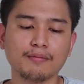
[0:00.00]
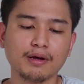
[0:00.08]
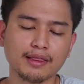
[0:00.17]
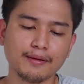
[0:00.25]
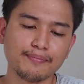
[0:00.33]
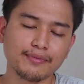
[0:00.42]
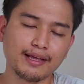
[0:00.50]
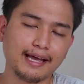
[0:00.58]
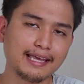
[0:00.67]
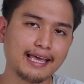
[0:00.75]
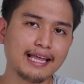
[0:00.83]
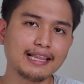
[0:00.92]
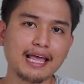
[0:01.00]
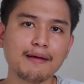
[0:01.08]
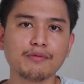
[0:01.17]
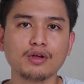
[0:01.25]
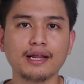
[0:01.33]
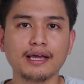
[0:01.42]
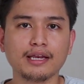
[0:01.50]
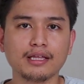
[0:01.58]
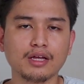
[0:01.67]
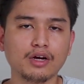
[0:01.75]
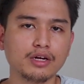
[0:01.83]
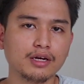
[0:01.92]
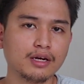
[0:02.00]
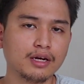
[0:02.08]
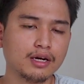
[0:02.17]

but I can't emulate it on